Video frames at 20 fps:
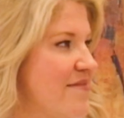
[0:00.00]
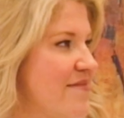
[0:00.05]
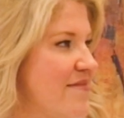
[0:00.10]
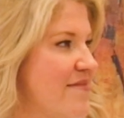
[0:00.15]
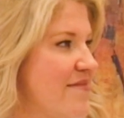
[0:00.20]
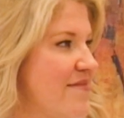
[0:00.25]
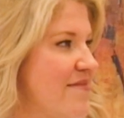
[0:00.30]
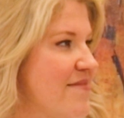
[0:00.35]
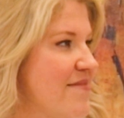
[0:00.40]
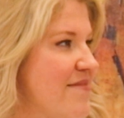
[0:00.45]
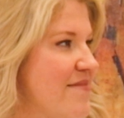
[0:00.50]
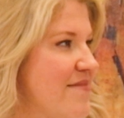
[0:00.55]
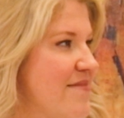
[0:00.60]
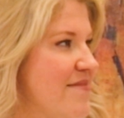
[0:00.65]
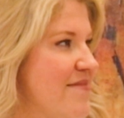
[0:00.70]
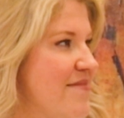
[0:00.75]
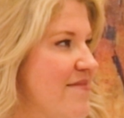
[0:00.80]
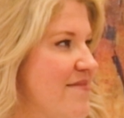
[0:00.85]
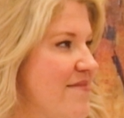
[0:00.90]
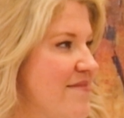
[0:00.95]

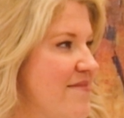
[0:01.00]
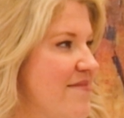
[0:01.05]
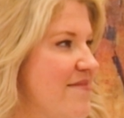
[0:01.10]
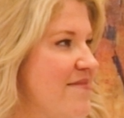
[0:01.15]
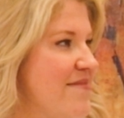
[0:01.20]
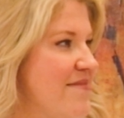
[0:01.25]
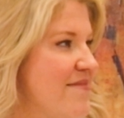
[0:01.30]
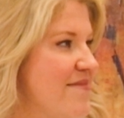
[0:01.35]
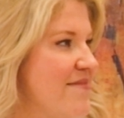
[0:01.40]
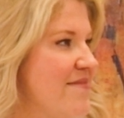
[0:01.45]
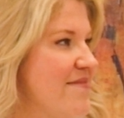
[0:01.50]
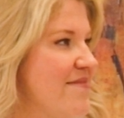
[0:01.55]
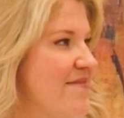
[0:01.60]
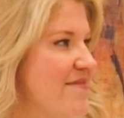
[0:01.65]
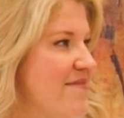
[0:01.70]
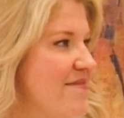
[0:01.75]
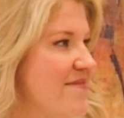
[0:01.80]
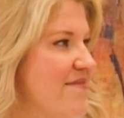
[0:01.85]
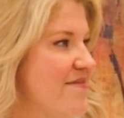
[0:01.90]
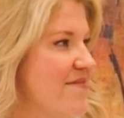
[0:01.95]

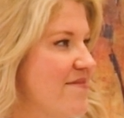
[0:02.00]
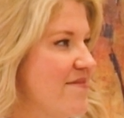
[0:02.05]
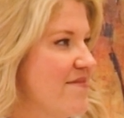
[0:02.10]
(silent)